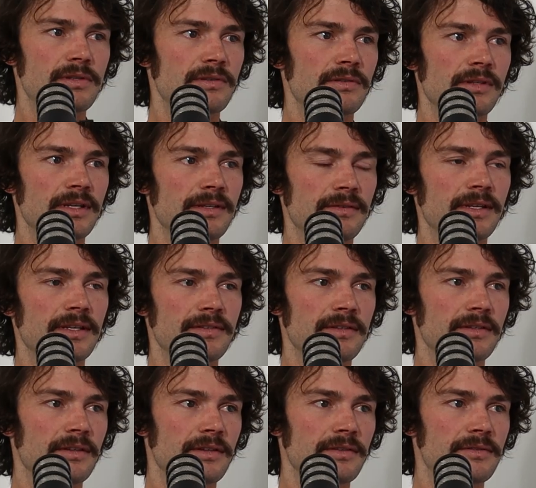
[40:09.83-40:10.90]
Like his
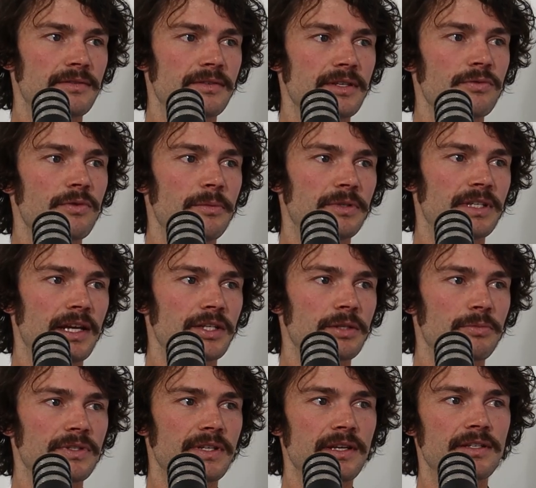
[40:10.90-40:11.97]
reputation
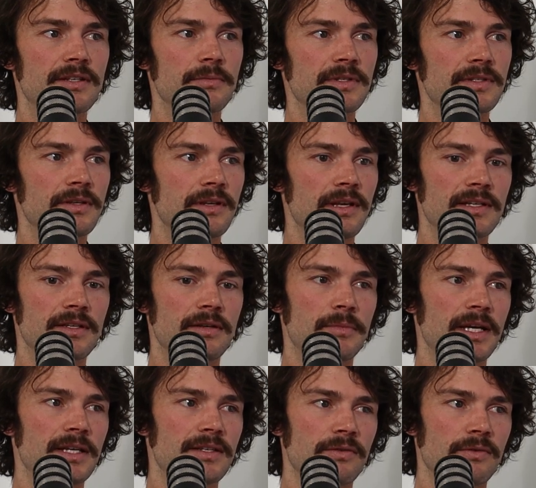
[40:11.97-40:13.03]
precedes him as an
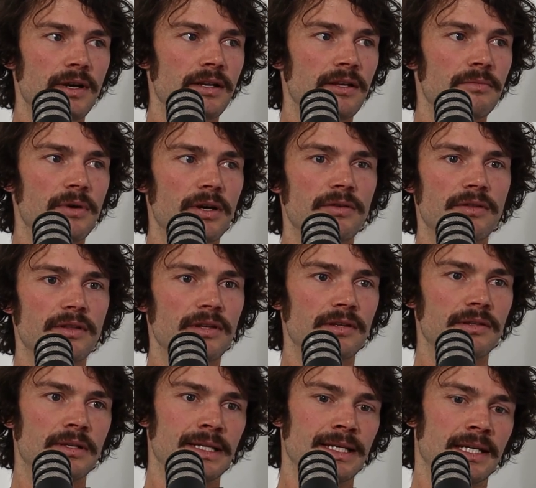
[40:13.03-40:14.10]
amazing runner, both in
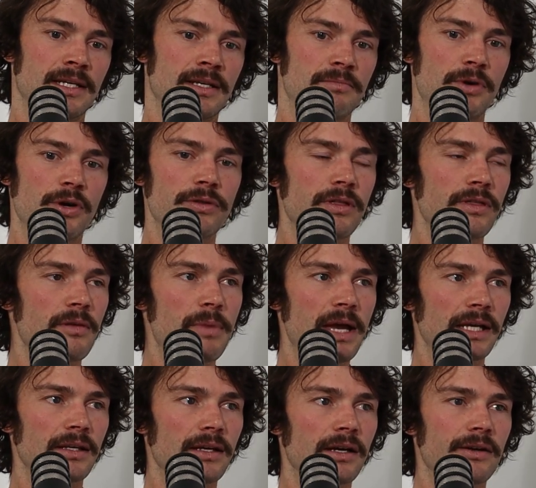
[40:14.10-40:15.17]
the
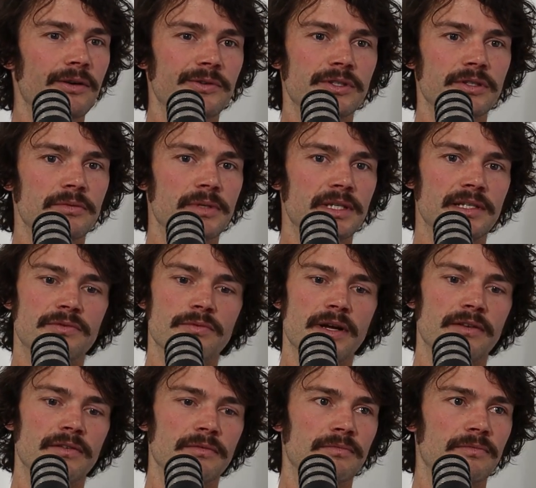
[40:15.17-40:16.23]
backyard ultra, but he's
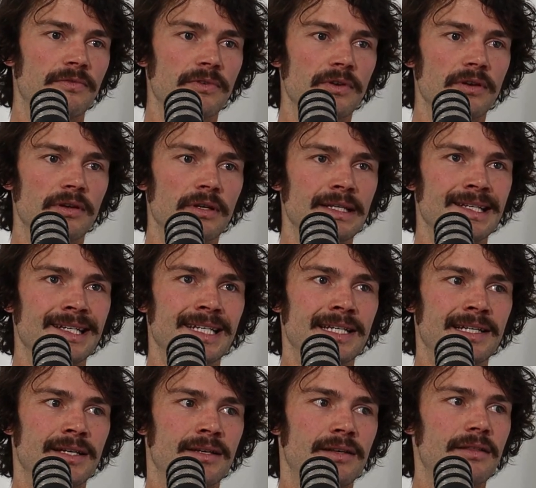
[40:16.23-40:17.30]
run for
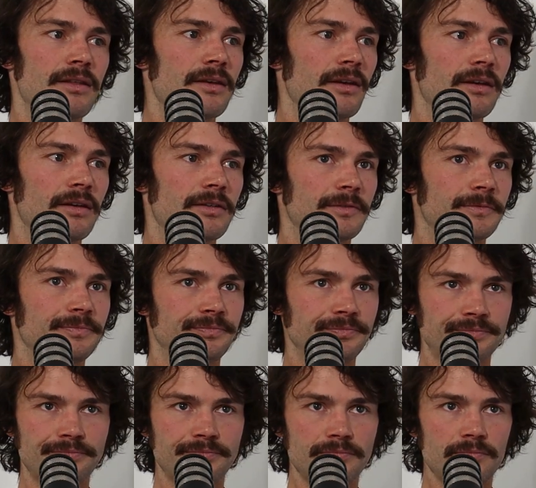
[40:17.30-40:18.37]
the
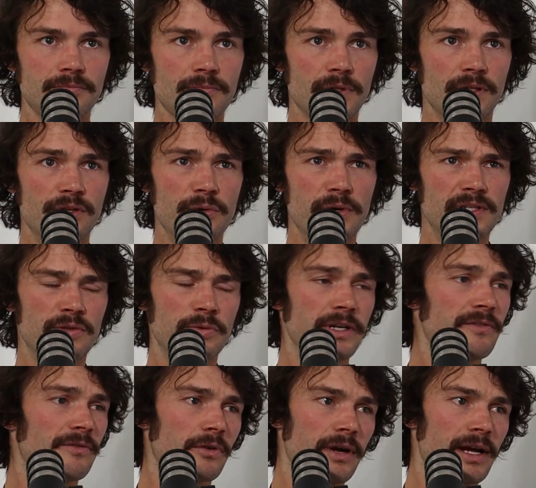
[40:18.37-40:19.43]
US
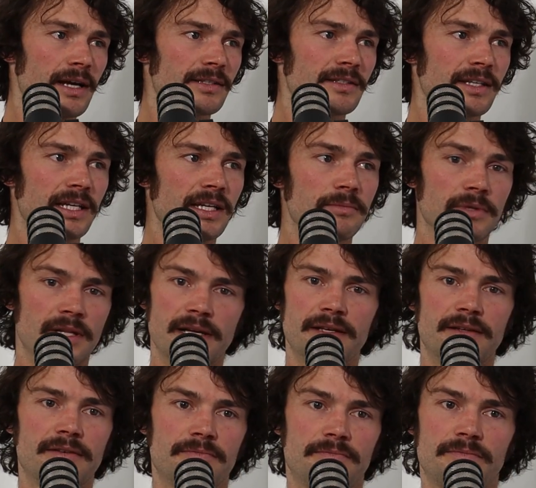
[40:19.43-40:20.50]
24-hour team like
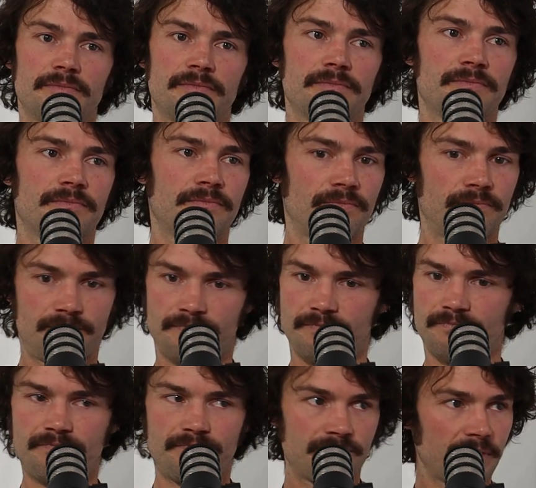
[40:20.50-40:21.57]

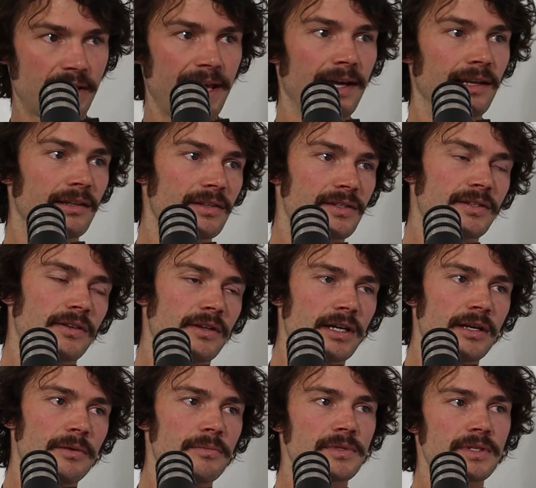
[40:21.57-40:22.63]
countless
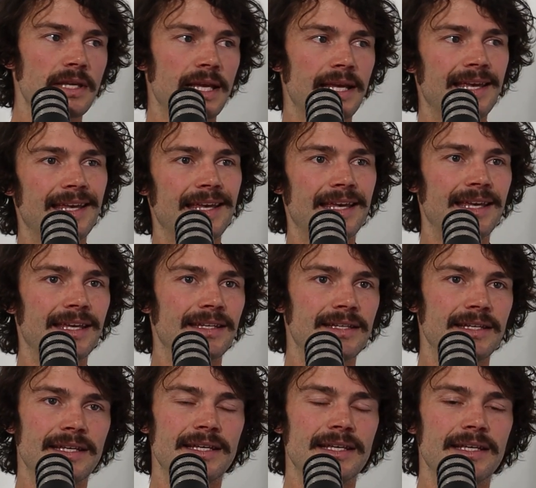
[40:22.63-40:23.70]
times, and
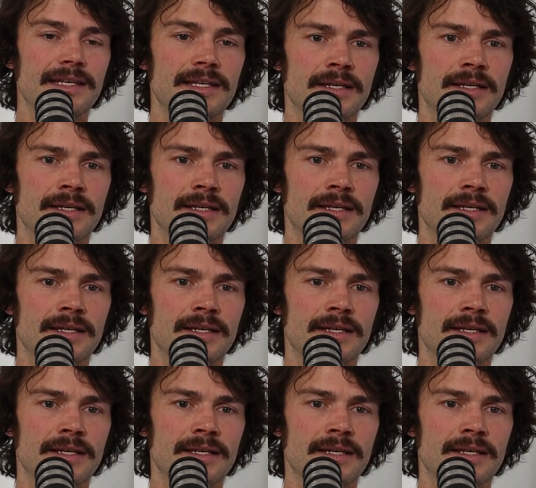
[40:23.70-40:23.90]
he's